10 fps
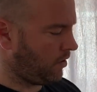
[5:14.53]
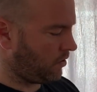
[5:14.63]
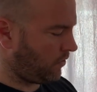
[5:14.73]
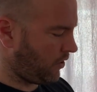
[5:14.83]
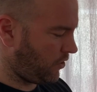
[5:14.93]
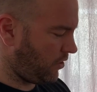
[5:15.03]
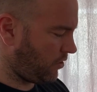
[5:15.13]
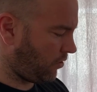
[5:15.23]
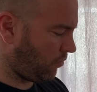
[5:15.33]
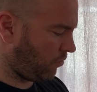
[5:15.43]
So I've actually
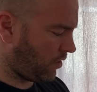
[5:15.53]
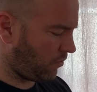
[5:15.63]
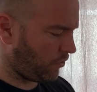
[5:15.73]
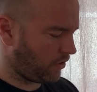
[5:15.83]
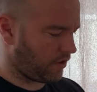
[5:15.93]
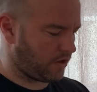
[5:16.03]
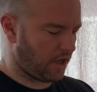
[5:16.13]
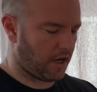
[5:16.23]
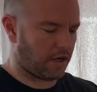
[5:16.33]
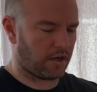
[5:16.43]
sold one with this
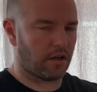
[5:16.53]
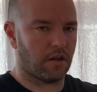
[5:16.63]
tag